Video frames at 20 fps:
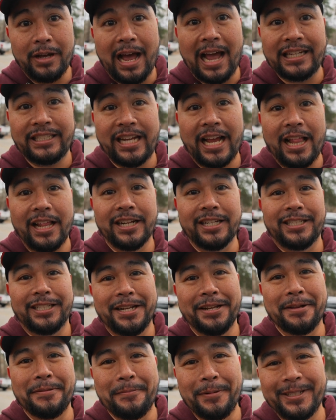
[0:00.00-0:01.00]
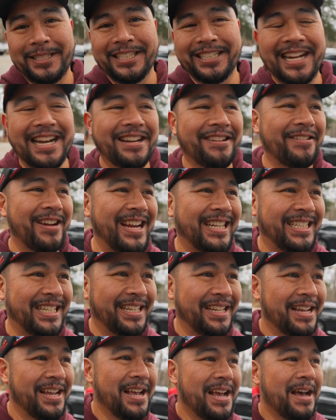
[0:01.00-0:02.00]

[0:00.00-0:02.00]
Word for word: I challenged him, which is kind of crazy.